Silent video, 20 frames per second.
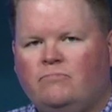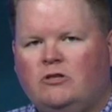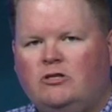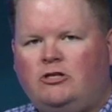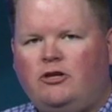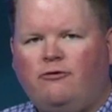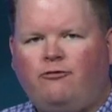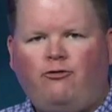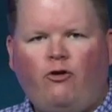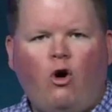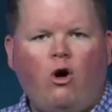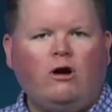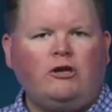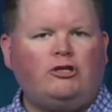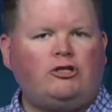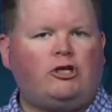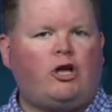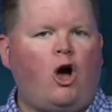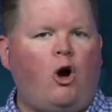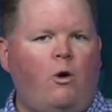to
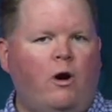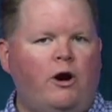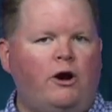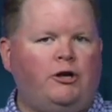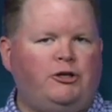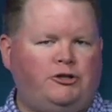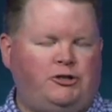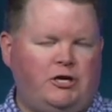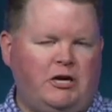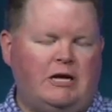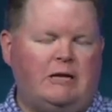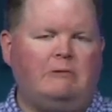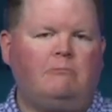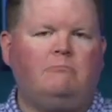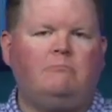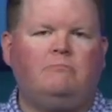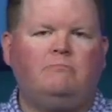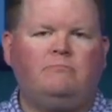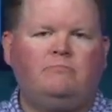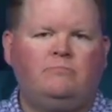force coercion,
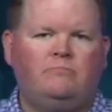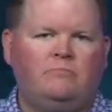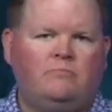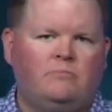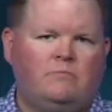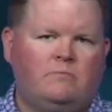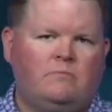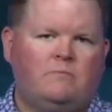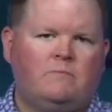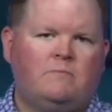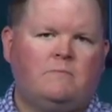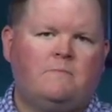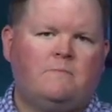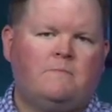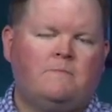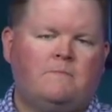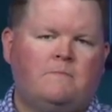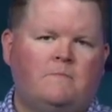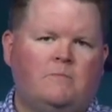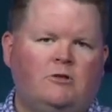
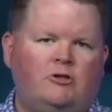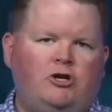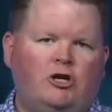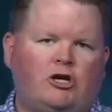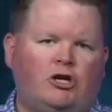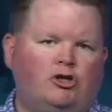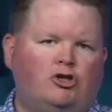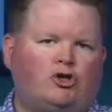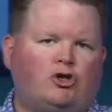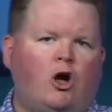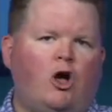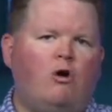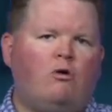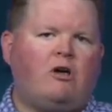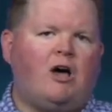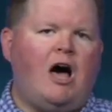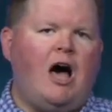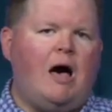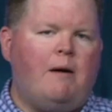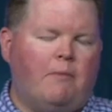to control
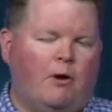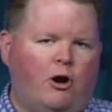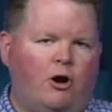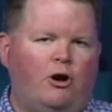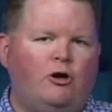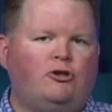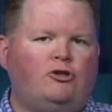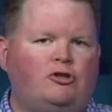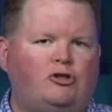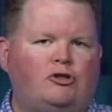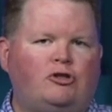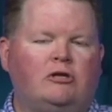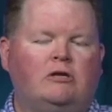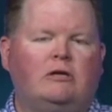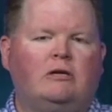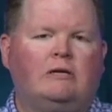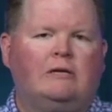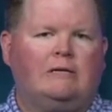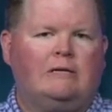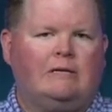commerce.
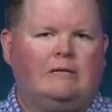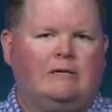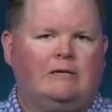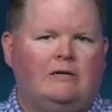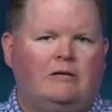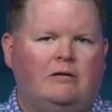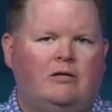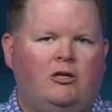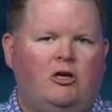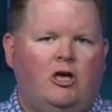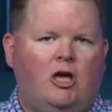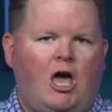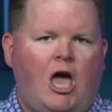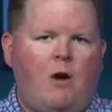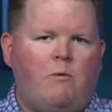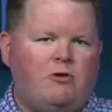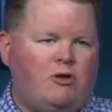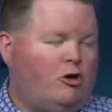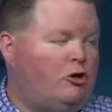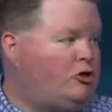
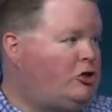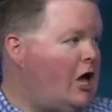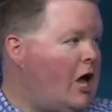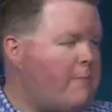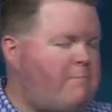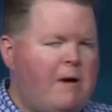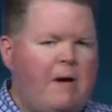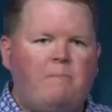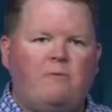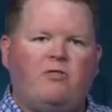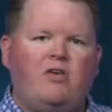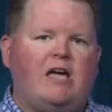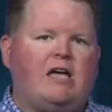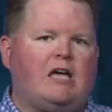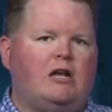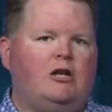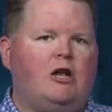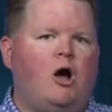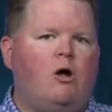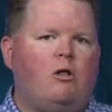And when you tell people they
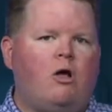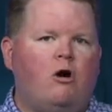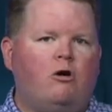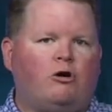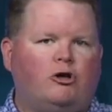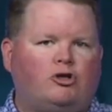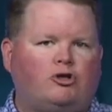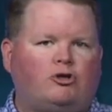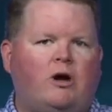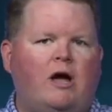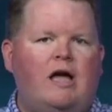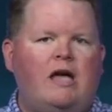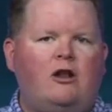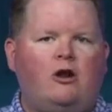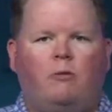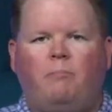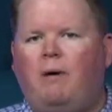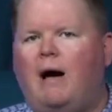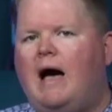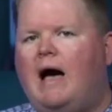can no longer trade
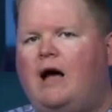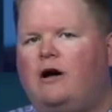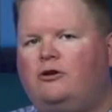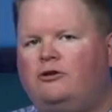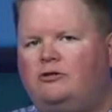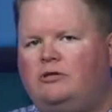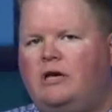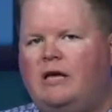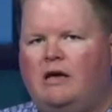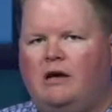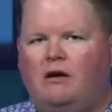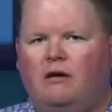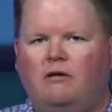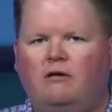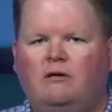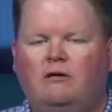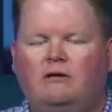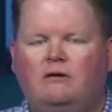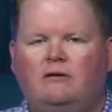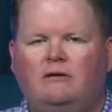or buy or
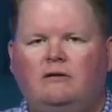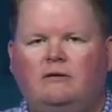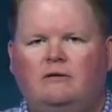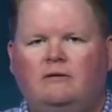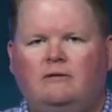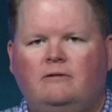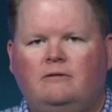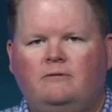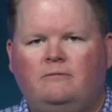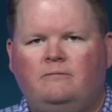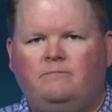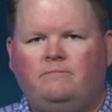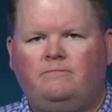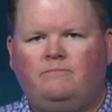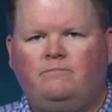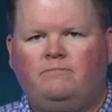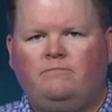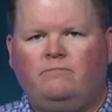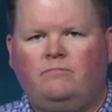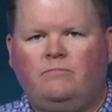sell,
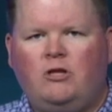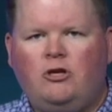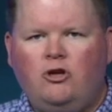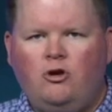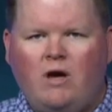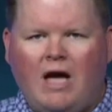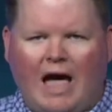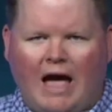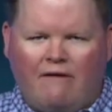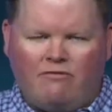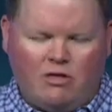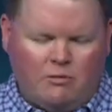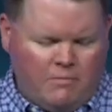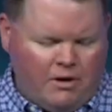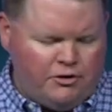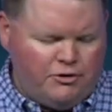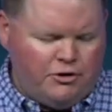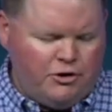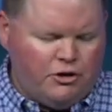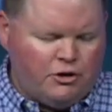then you have them
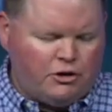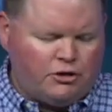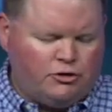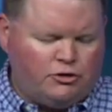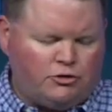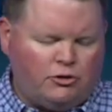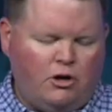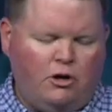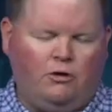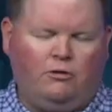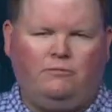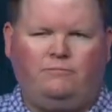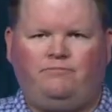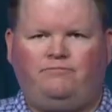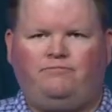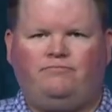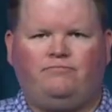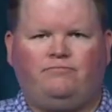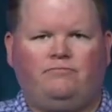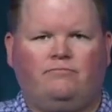under your control.
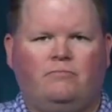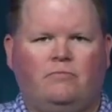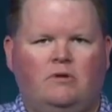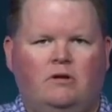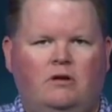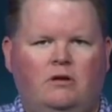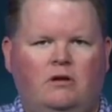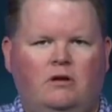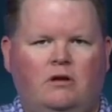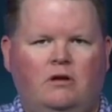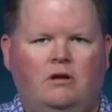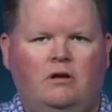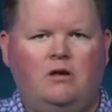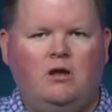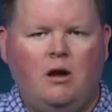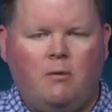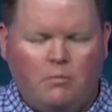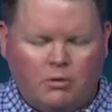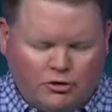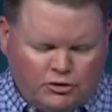
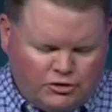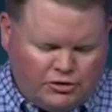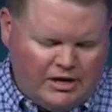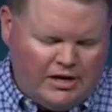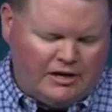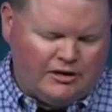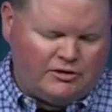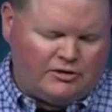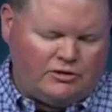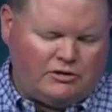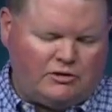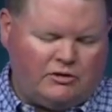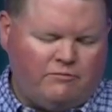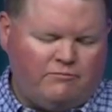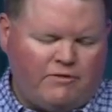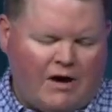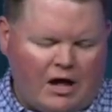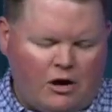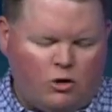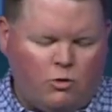Number six,
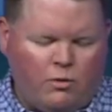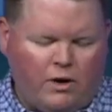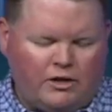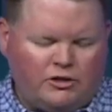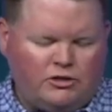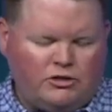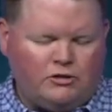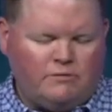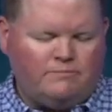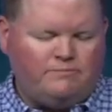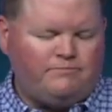final question